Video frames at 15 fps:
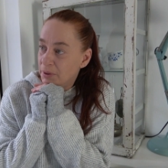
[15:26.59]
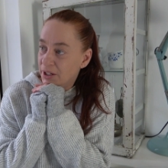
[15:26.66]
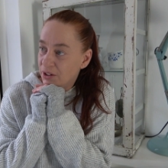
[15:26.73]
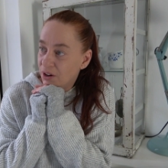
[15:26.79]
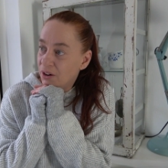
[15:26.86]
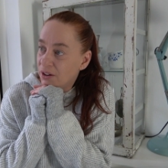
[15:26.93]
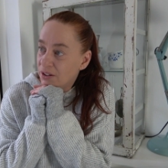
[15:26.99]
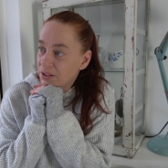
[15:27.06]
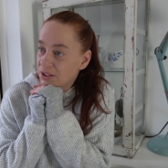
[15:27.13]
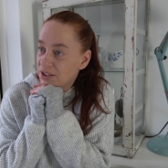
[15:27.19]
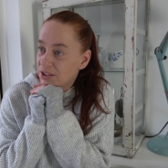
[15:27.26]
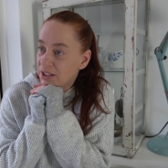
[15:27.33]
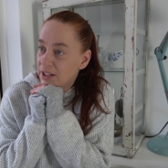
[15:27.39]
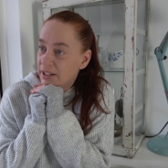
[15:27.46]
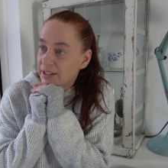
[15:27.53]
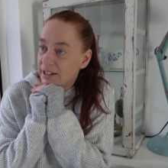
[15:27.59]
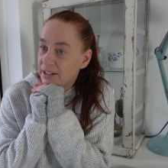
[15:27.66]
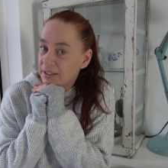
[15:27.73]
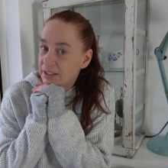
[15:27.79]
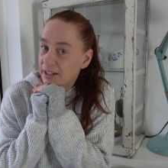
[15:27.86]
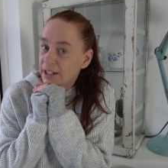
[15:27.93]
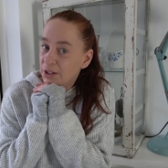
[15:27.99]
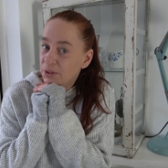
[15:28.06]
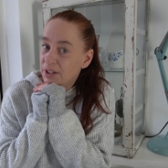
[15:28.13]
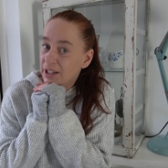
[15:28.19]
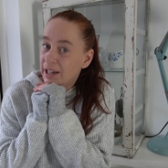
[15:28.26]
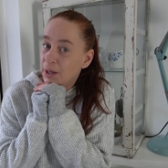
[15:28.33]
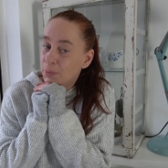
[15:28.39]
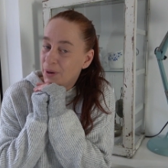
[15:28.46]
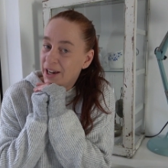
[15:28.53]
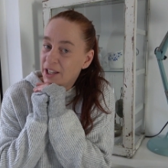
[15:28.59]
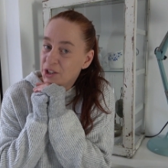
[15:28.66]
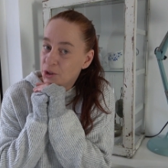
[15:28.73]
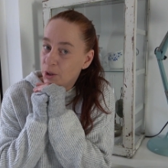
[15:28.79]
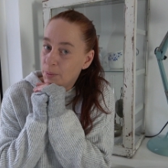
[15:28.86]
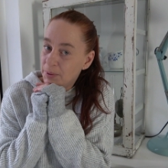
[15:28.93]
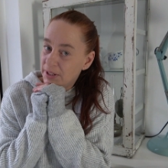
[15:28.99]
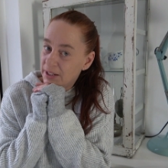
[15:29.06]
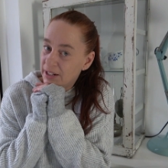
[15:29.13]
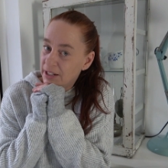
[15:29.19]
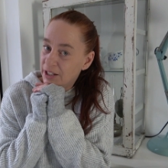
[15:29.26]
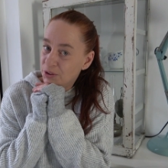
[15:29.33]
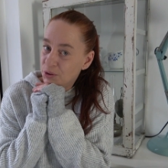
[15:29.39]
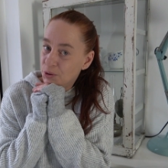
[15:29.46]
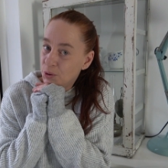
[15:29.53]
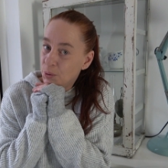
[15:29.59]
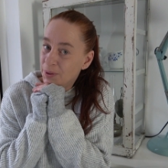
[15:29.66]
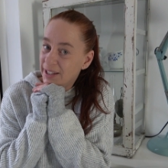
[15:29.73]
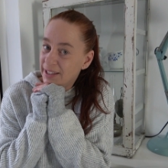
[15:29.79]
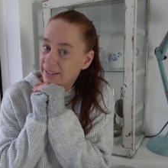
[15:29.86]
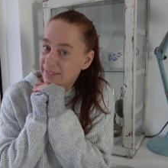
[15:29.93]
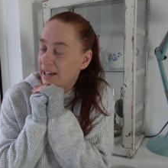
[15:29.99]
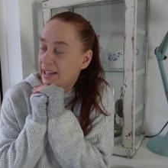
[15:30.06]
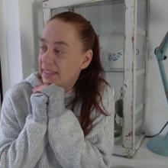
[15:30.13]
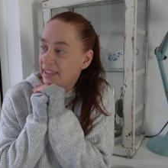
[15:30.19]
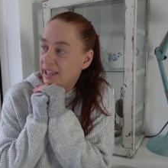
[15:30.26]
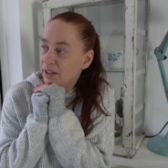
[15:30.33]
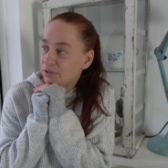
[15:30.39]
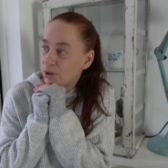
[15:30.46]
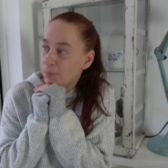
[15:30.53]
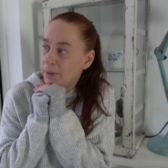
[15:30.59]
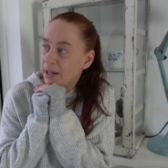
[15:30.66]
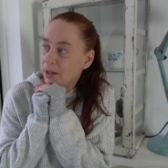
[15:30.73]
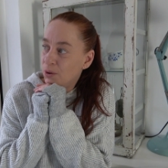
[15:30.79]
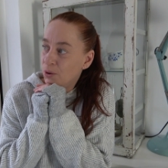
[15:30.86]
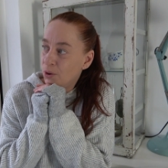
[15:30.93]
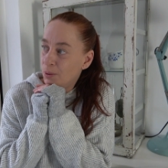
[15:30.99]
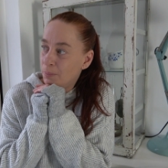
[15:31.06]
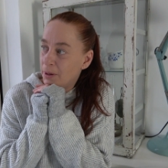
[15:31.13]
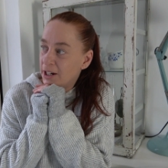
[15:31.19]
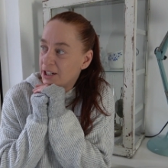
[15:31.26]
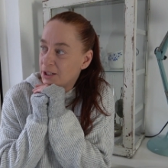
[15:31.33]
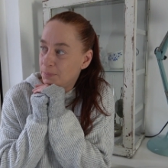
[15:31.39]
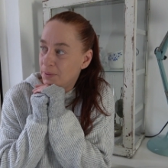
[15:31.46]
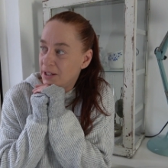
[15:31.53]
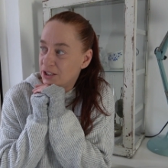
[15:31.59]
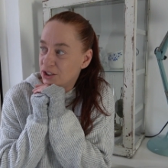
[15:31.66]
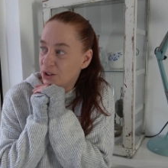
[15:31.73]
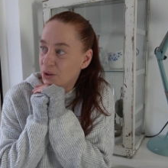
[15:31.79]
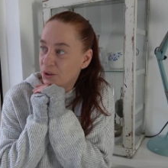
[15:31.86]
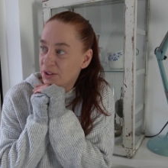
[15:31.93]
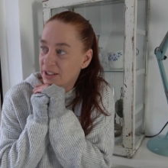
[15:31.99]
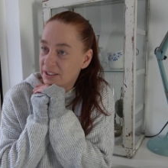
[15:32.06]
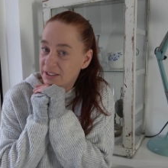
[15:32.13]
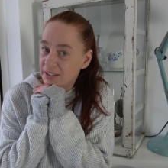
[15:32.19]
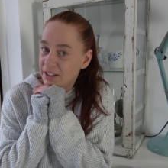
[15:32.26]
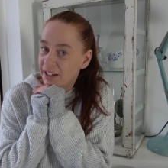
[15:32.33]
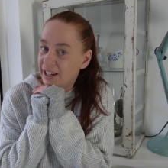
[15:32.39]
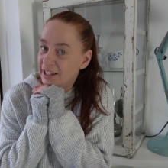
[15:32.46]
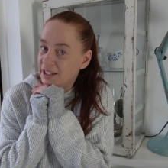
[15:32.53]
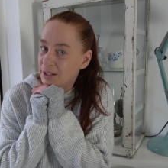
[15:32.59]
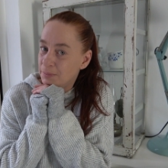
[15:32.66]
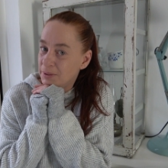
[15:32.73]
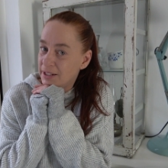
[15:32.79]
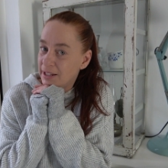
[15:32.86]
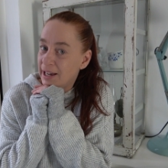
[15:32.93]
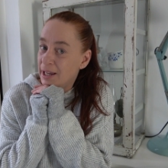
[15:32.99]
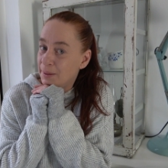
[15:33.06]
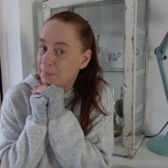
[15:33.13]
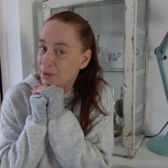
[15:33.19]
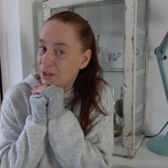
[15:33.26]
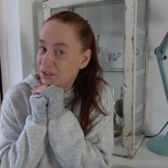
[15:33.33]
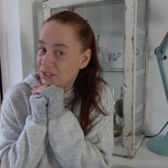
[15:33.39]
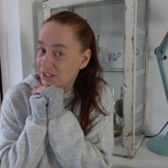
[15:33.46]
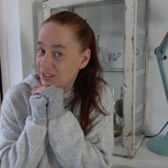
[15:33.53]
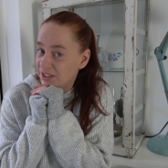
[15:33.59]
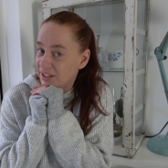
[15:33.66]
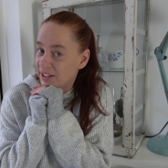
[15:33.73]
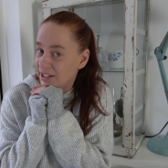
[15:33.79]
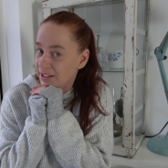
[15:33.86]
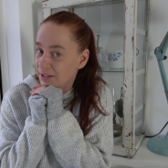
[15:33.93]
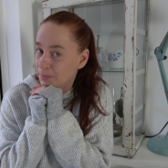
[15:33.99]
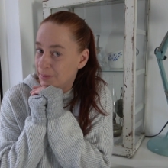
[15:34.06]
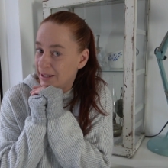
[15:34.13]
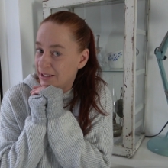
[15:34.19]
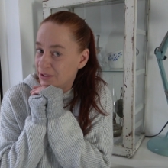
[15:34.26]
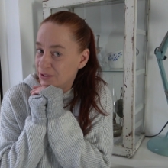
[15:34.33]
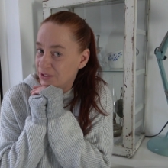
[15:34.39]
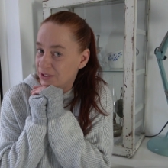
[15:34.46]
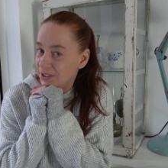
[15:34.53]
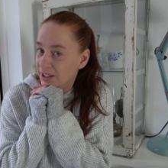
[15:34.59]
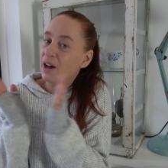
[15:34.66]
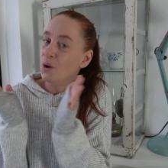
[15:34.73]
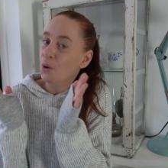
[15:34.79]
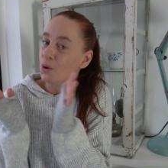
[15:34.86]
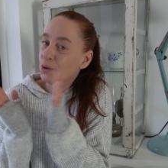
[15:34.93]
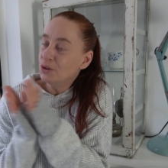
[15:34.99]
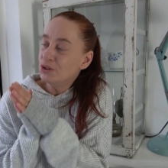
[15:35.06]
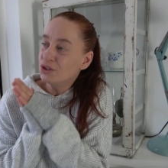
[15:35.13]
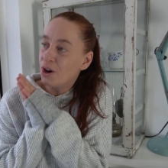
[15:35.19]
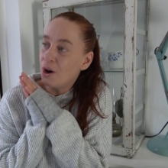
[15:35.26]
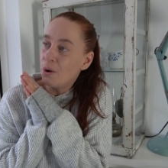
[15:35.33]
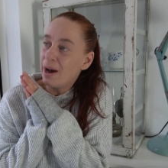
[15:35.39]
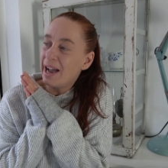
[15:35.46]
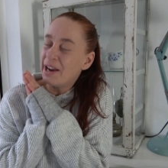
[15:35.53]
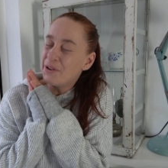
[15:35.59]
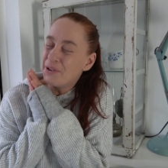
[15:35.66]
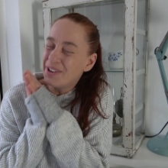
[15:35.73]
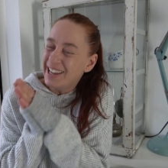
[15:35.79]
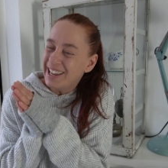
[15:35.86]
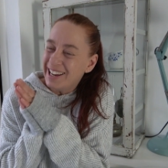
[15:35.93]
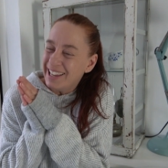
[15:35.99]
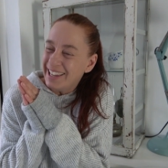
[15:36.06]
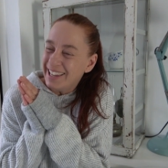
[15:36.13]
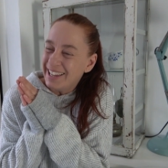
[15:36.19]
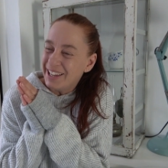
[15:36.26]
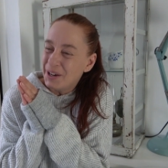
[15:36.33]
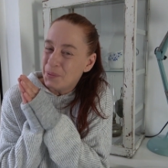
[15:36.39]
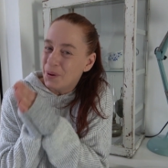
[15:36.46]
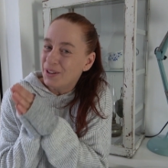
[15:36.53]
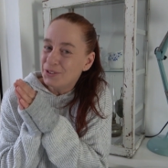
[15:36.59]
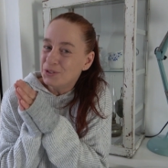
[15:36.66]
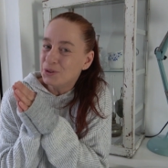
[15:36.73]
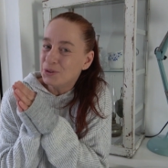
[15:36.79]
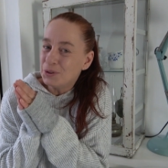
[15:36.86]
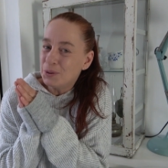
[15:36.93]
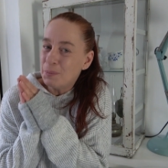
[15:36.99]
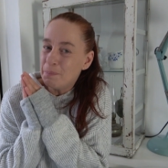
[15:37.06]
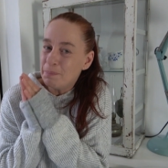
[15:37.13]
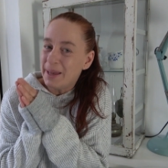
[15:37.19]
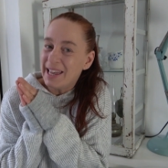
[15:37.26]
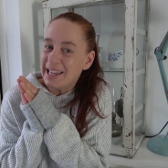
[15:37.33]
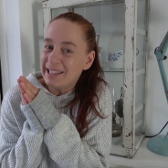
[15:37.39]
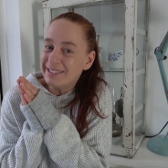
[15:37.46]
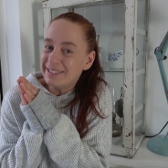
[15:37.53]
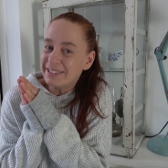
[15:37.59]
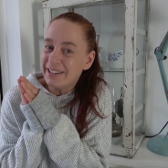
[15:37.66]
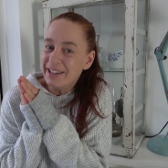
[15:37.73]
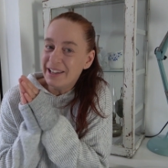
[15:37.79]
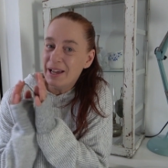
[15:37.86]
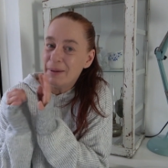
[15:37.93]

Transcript: because there is a little DIY job that I need to do with it. I think from my whole marketplace haul, this is the item that I am most excited about also I really want to paint